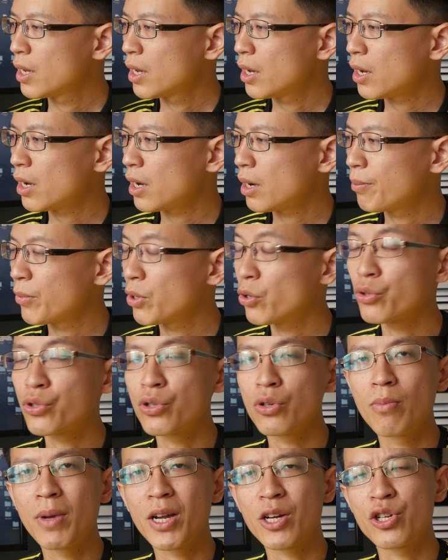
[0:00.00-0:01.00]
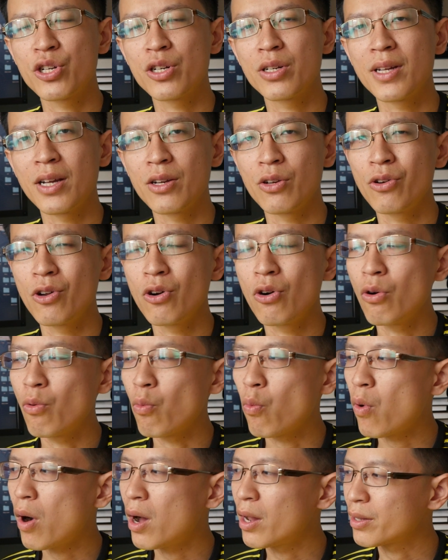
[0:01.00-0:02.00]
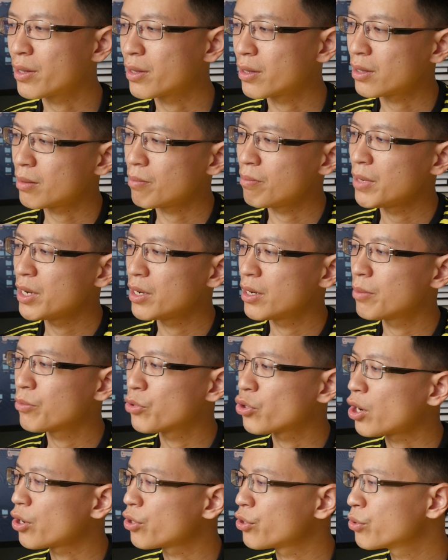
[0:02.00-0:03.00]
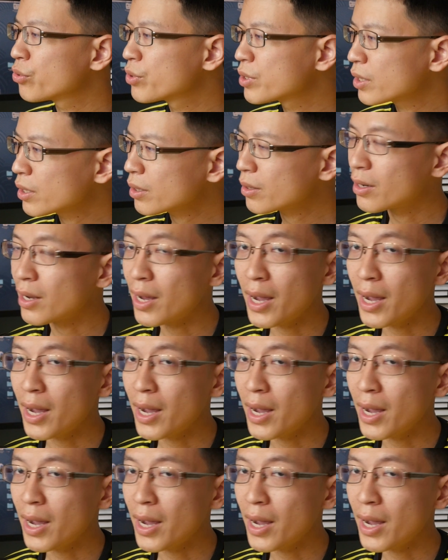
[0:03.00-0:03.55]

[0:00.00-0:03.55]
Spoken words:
Also make sure that you know what medium you are using,